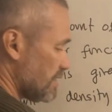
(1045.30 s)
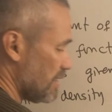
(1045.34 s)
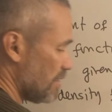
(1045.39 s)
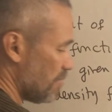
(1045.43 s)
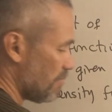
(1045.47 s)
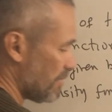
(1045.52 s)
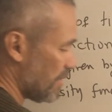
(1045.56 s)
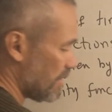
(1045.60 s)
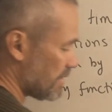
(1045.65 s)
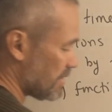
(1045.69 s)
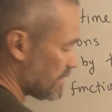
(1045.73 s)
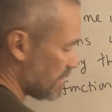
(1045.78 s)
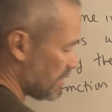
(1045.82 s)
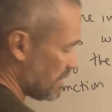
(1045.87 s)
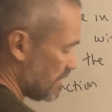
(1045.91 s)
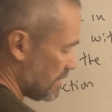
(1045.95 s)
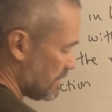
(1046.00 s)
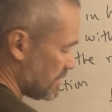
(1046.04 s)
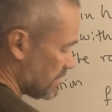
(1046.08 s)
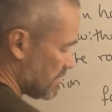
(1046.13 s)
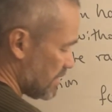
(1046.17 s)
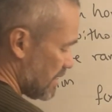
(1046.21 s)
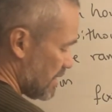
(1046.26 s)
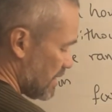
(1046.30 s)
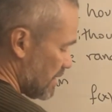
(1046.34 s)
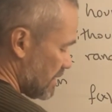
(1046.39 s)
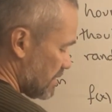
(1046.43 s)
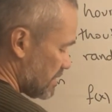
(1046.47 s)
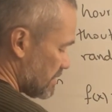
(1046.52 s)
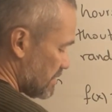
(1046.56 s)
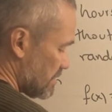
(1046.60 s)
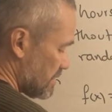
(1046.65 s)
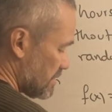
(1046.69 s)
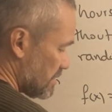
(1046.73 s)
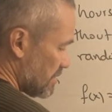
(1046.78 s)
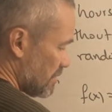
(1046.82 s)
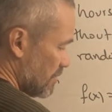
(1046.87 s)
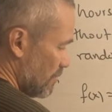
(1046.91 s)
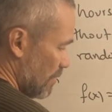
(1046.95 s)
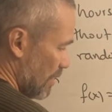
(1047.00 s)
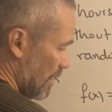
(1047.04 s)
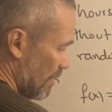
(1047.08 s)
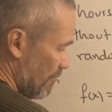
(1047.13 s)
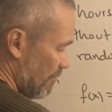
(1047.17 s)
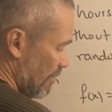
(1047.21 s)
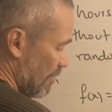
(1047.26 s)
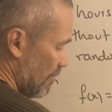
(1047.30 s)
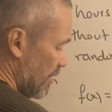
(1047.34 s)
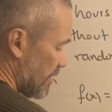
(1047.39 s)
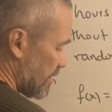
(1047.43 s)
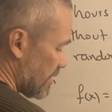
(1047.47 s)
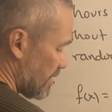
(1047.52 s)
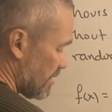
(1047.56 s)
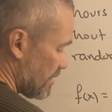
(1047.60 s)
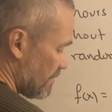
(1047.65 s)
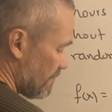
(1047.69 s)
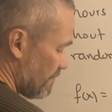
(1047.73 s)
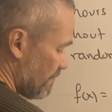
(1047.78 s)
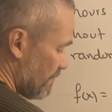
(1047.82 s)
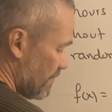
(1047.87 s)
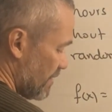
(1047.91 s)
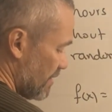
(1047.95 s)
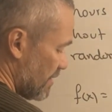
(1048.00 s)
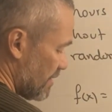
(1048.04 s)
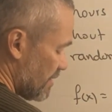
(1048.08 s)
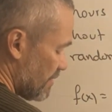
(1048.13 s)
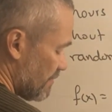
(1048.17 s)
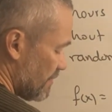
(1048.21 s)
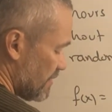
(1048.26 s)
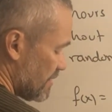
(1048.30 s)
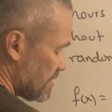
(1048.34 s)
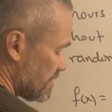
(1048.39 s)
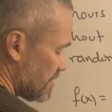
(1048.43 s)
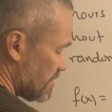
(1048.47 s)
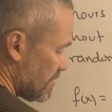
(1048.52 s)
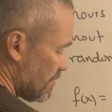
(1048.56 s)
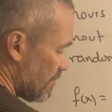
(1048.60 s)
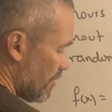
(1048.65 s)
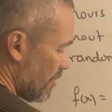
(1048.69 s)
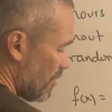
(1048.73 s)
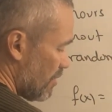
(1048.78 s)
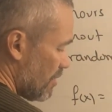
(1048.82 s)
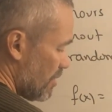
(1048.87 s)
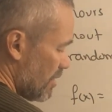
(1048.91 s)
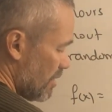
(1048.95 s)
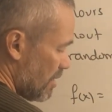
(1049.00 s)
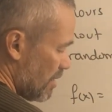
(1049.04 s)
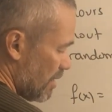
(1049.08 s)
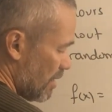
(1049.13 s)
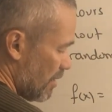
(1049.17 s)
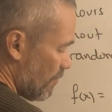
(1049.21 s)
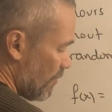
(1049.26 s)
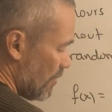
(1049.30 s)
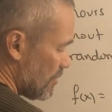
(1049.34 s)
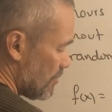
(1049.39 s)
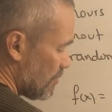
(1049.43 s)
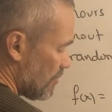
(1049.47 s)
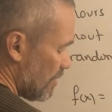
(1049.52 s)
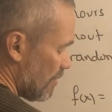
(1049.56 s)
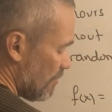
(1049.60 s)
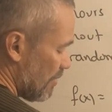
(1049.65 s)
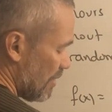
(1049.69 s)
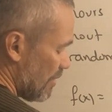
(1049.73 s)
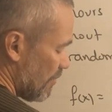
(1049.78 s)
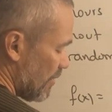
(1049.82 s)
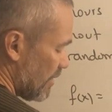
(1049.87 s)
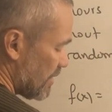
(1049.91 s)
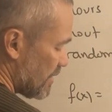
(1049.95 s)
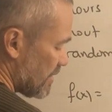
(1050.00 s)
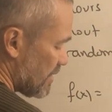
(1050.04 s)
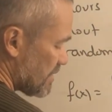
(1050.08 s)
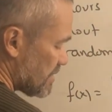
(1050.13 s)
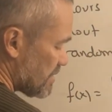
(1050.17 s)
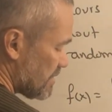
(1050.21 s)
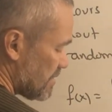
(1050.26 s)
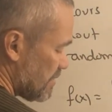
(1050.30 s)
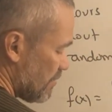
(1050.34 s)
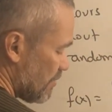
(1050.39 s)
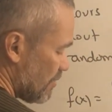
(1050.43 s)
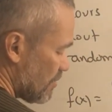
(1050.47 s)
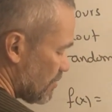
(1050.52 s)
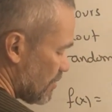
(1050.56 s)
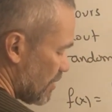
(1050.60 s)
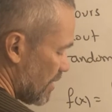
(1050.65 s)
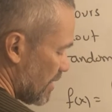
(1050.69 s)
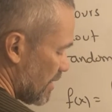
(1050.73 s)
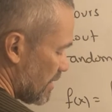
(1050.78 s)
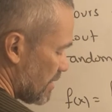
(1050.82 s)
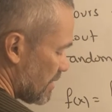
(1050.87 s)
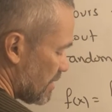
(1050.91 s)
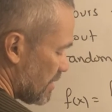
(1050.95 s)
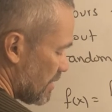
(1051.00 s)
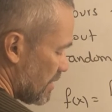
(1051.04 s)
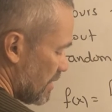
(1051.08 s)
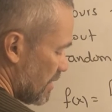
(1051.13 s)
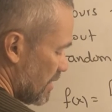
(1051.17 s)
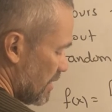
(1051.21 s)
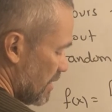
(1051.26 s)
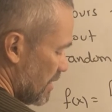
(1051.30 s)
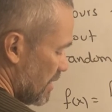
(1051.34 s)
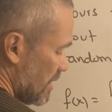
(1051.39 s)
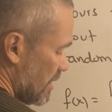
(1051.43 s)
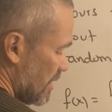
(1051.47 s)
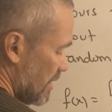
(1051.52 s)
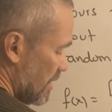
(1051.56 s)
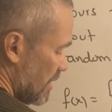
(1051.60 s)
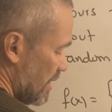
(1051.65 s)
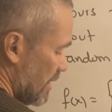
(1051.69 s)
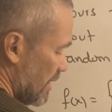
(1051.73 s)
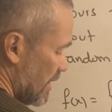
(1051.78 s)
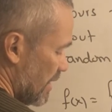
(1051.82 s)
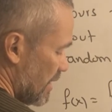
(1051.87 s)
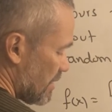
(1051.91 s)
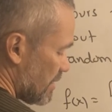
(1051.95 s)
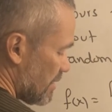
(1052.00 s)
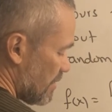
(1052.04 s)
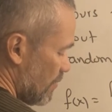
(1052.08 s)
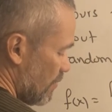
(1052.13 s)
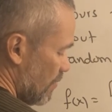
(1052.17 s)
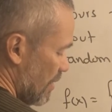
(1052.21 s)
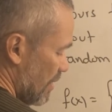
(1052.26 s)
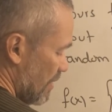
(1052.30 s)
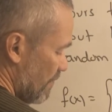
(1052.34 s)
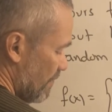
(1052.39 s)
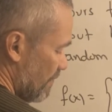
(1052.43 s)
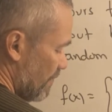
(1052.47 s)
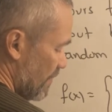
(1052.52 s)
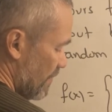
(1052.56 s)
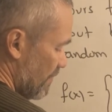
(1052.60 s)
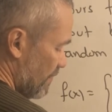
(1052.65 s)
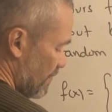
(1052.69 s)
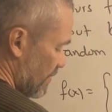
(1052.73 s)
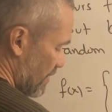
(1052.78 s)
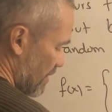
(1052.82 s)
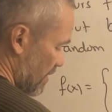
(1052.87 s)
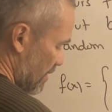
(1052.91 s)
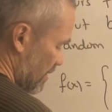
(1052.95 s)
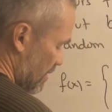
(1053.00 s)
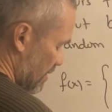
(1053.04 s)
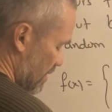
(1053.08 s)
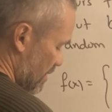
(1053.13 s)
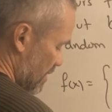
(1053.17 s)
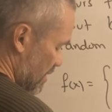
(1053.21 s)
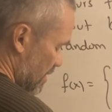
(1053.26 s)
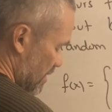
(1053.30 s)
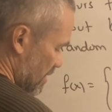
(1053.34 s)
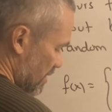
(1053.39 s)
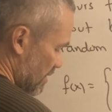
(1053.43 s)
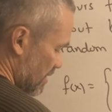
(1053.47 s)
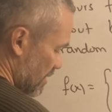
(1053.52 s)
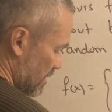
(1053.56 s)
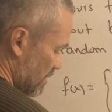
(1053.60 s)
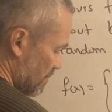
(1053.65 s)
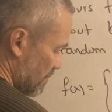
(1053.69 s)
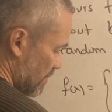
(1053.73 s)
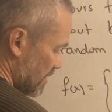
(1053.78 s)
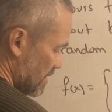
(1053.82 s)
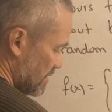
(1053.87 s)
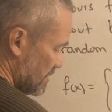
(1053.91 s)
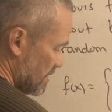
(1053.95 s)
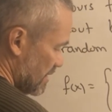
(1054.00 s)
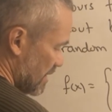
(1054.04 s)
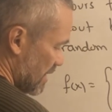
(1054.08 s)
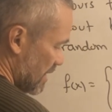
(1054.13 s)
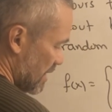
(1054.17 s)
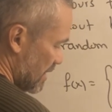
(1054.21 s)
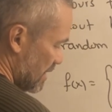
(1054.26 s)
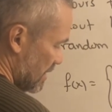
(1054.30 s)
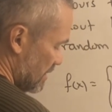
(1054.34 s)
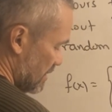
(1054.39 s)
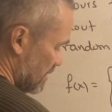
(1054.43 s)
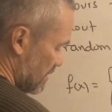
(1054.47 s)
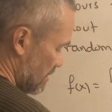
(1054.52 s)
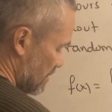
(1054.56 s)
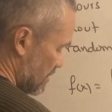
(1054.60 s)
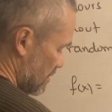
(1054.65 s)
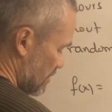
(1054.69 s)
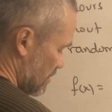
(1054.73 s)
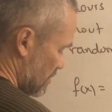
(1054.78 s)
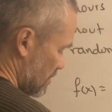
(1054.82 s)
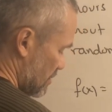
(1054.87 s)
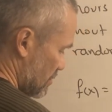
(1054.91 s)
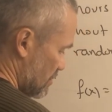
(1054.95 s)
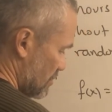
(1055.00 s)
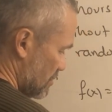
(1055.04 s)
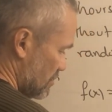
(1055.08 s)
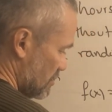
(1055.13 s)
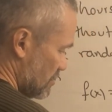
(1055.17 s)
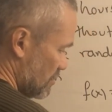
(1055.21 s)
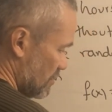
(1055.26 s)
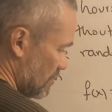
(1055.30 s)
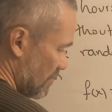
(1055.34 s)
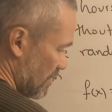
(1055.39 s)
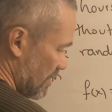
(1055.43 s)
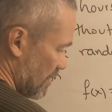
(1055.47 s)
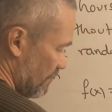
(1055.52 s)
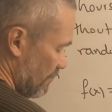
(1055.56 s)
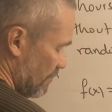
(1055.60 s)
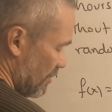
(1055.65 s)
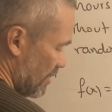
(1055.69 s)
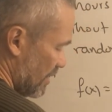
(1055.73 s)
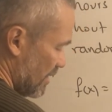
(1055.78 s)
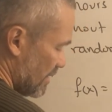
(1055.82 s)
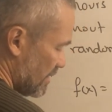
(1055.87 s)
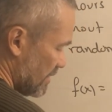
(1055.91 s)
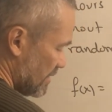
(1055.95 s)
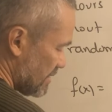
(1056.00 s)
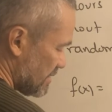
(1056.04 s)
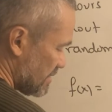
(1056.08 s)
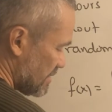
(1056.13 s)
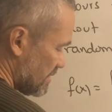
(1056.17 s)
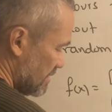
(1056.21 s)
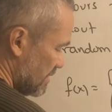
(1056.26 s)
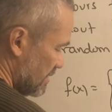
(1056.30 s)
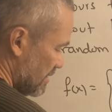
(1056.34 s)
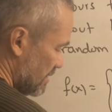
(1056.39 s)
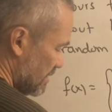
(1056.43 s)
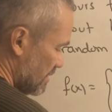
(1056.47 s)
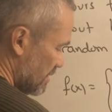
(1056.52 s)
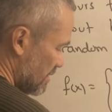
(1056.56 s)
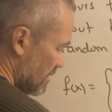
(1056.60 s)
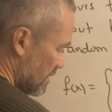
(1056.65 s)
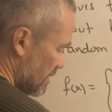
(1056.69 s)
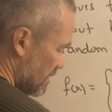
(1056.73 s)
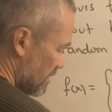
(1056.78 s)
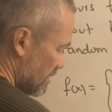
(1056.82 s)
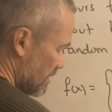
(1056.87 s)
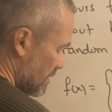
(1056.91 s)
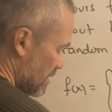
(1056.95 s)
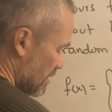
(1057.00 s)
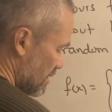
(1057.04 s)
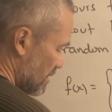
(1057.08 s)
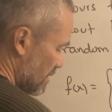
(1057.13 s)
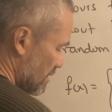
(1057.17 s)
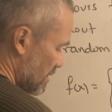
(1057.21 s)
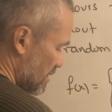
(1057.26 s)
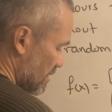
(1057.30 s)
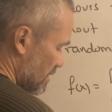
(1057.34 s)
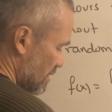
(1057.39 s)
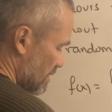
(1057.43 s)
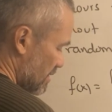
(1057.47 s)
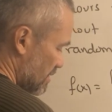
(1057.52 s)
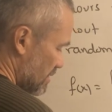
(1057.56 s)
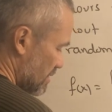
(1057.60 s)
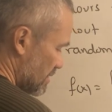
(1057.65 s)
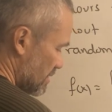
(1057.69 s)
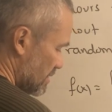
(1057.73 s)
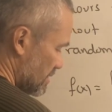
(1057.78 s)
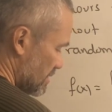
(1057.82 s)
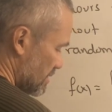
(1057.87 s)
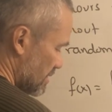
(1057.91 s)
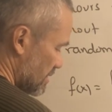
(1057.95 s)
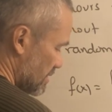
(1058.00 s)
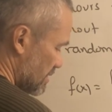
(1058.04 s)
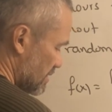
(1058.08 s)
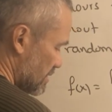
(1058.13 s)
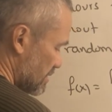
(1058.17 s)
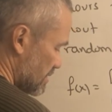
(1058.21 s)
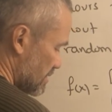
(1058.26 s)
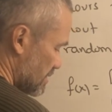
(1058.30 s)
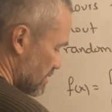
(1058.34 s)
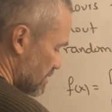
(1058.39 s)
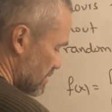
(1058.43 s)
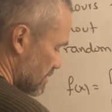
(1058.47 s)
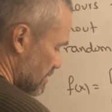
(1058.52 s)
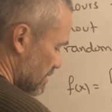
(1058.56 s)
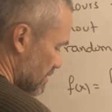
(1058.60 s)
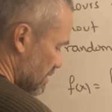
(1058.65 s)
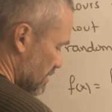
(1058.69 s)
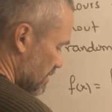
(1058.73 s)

limit is just evaluated at infinity, it is 0, and when you evaluate at 0, you get negative 150. That means that, sorry, I forgot the c. This is